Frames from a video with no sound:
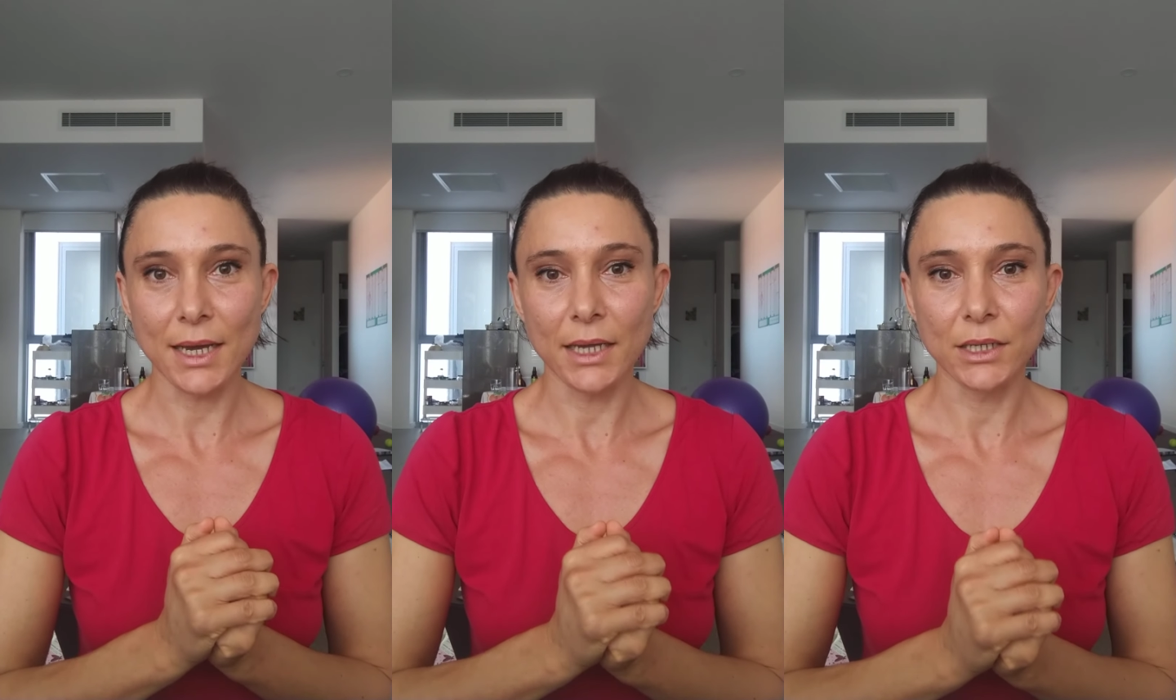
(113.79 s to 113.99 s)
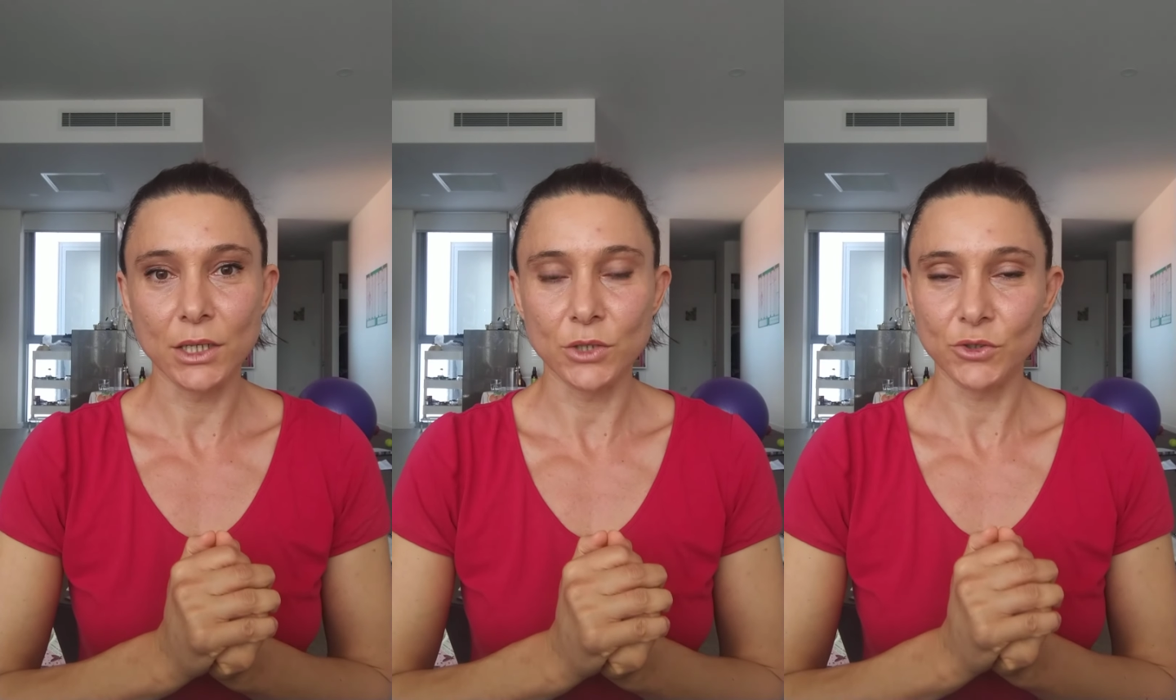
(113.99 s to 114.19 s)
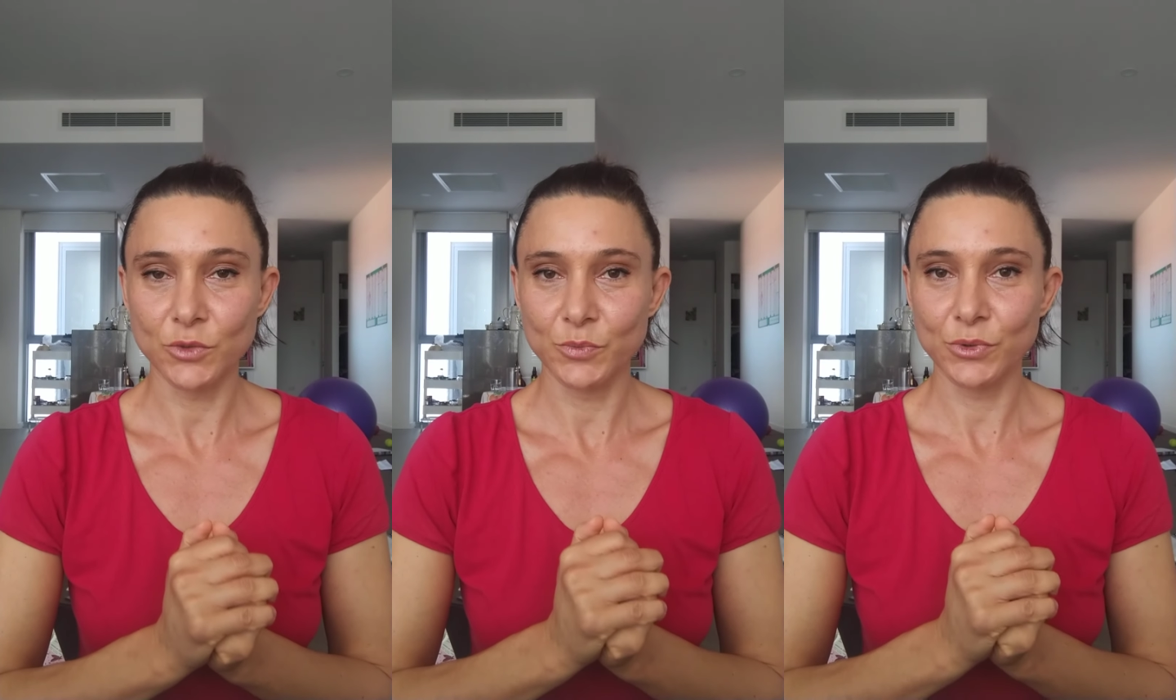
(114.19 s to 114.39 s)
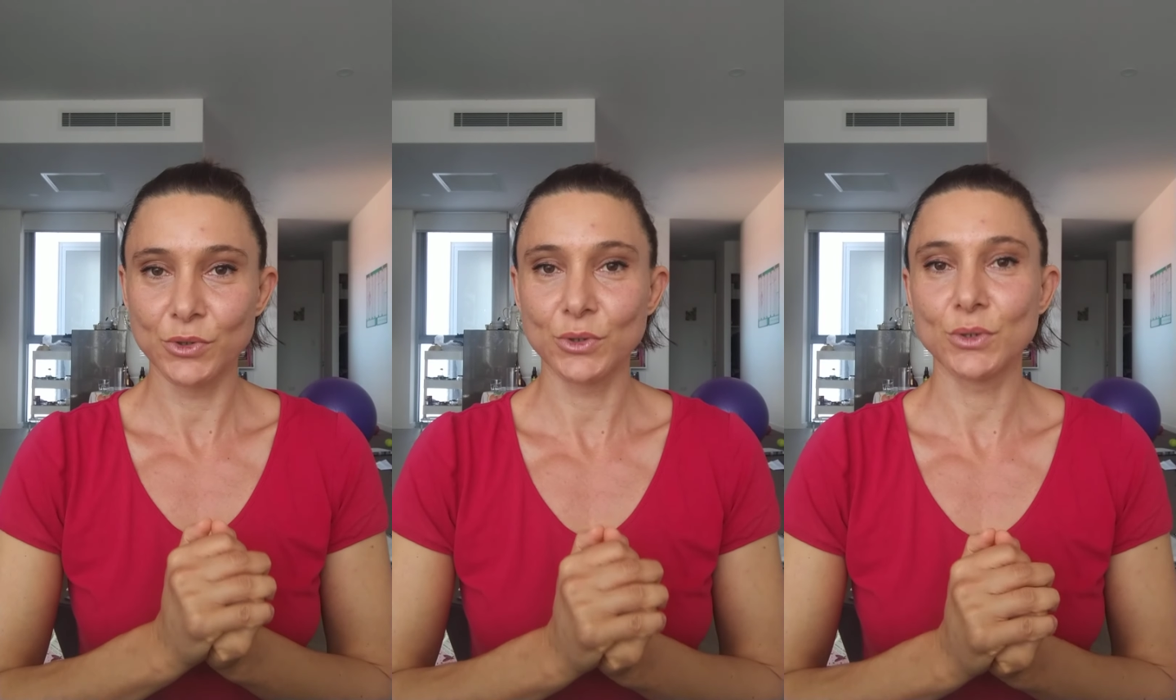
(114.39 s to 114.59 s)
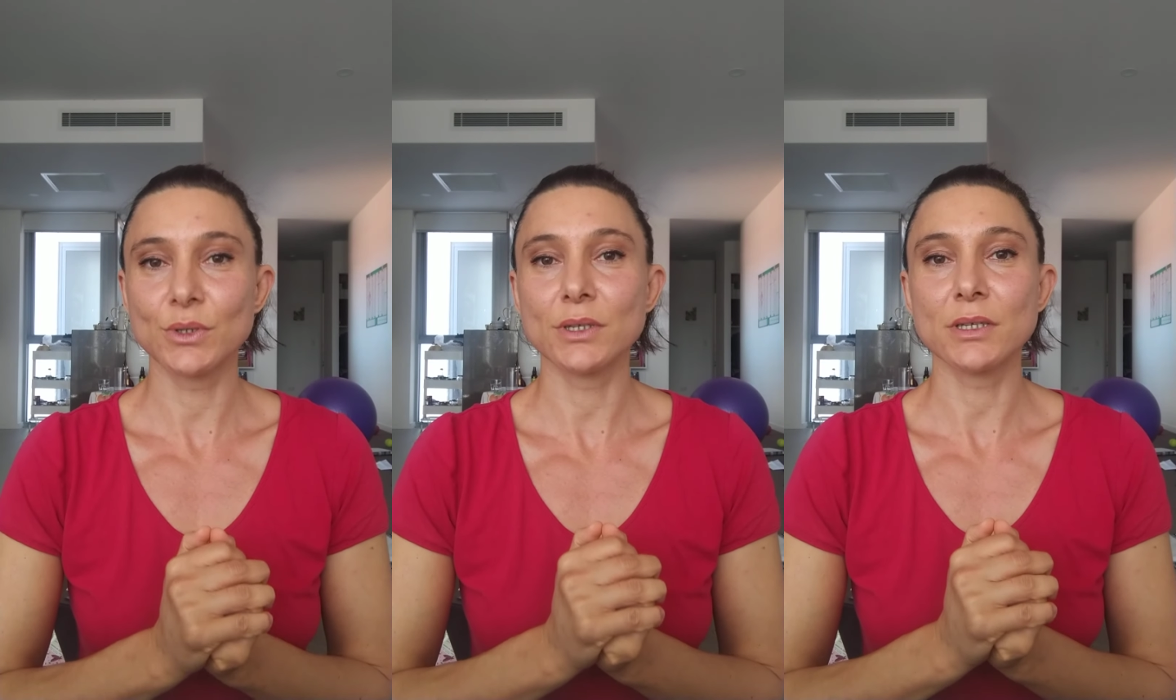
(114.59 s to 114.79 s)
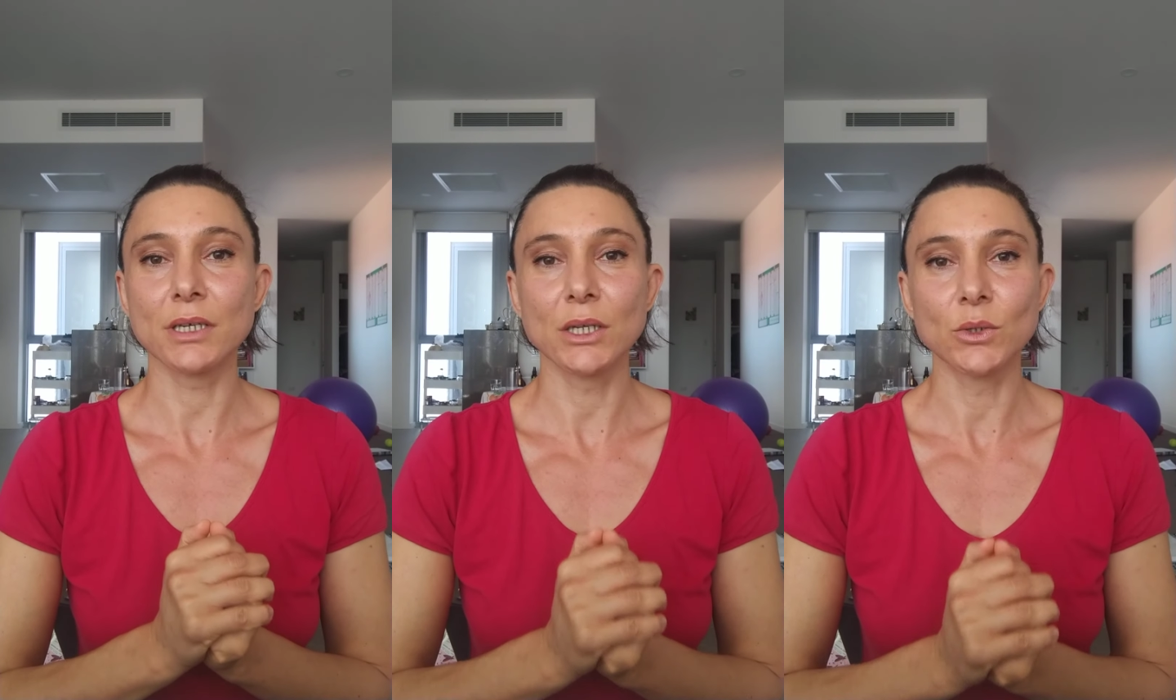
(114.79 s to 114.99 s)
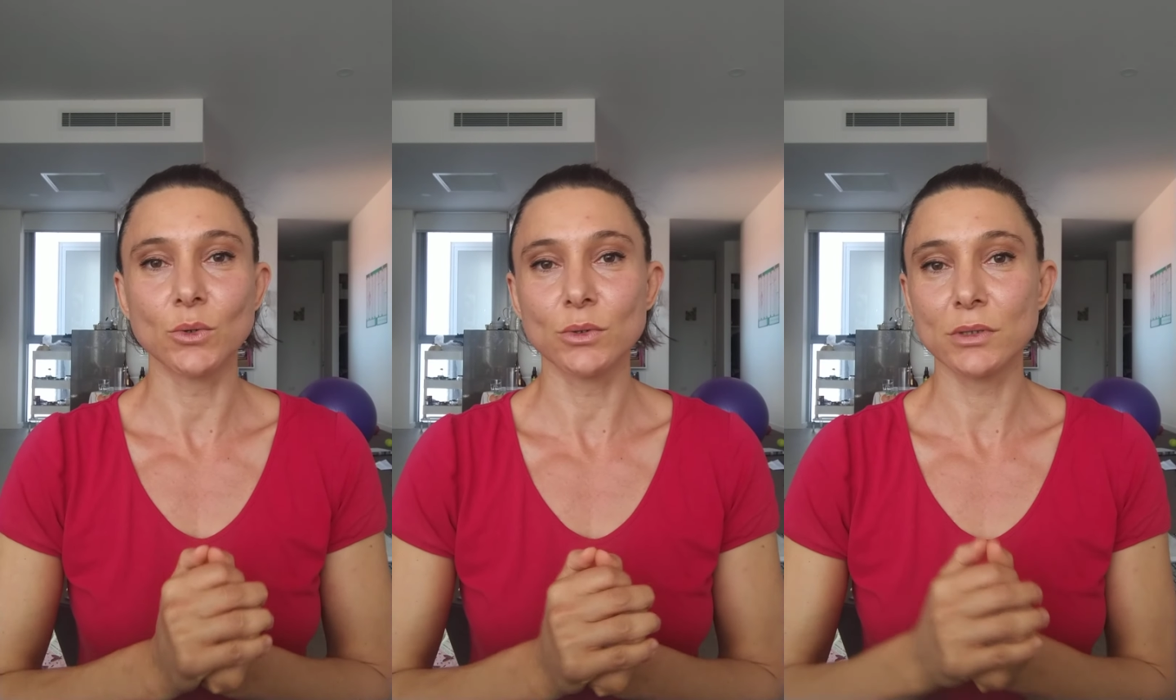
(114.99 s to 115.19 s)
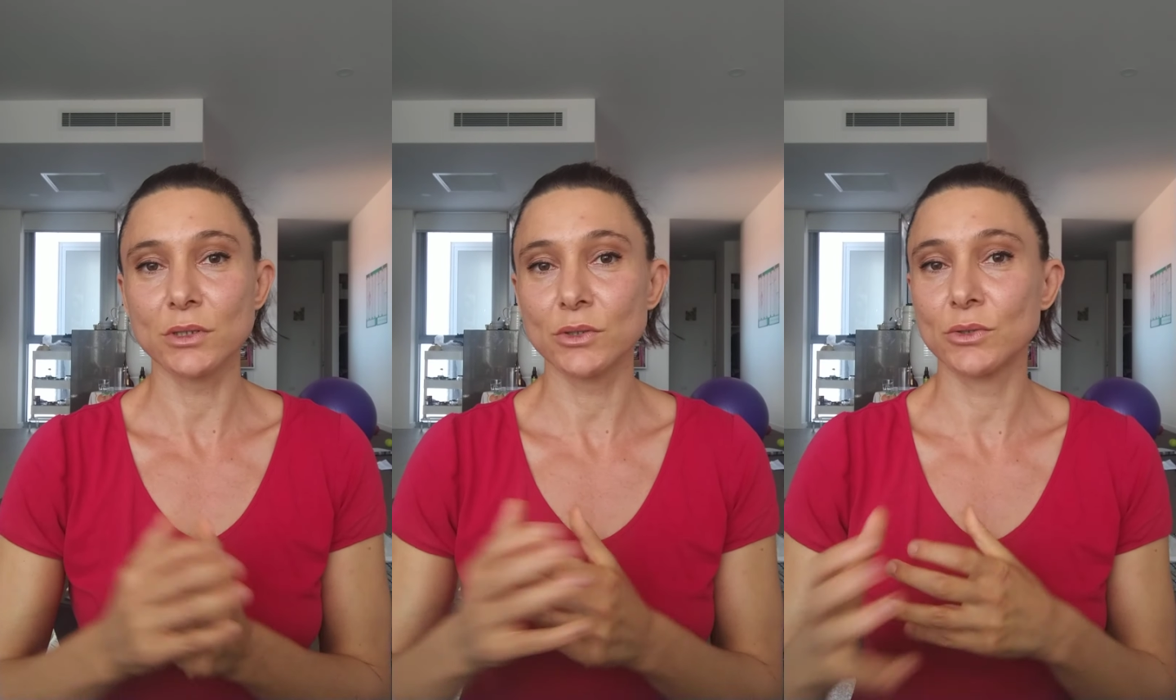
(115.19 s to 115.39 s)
I need to produce in order